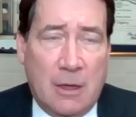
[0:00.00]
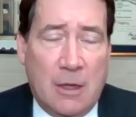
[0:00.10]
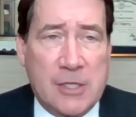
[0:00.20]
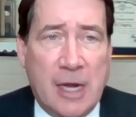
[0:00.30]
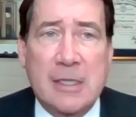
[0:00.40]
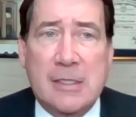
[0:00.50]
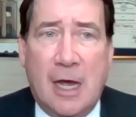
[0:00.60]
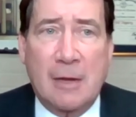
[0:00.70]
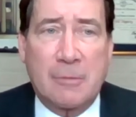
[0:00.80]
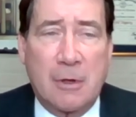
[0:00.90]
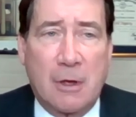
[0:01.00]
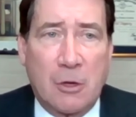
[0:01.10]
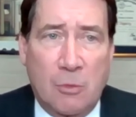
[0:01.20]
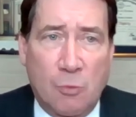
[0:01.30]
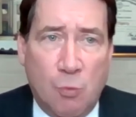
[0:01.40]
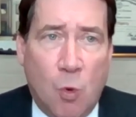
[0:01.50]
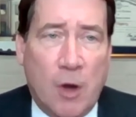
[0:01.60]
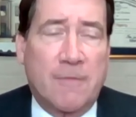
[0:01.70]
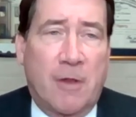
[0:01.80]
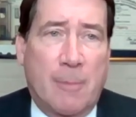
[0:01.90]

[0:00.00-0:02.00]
a second time, a wonderful